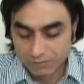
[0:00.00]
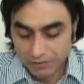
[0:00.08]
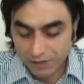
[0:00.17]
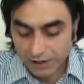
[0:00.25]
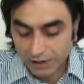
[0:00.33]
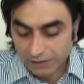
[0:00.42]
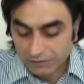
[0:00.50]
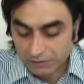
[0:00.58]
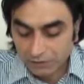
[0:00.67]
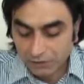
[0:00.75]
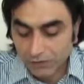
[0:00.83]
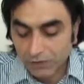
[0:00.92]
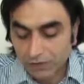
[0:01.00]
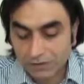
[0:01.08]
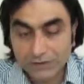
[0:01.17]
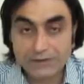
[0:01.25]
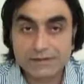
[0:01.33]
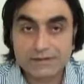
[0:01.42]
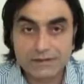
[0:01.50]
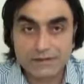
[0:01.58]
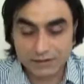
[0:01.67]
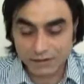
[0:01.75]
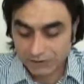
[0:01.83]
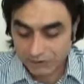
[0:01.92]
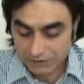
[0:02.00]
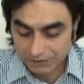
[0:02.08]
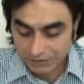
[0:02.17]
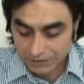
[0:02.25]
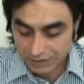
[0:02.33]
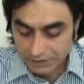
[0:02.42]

behind all these creation.